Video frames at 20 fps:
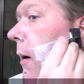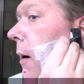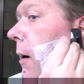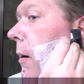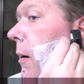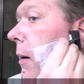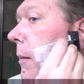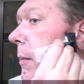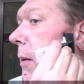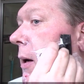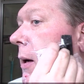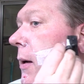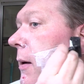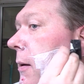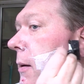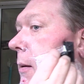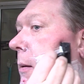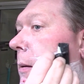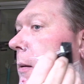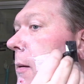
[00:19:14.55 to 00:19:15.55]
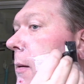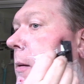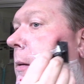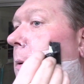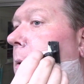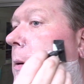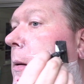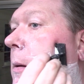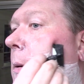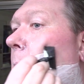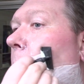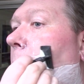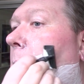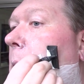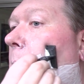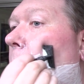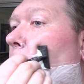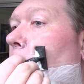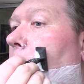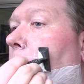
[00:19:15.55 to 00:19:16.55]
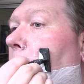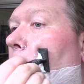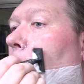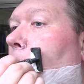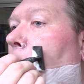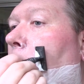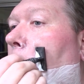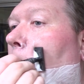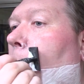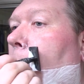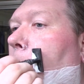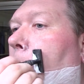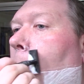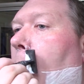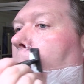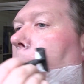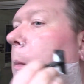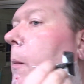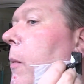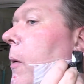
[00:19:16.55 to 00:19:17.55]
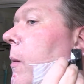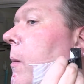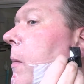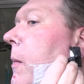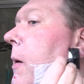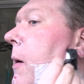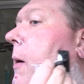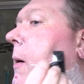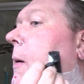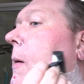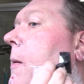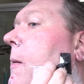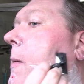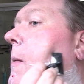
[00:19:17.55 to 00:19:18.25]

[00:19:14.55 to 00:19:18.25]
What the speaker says: I'm not sweating all the time, but man,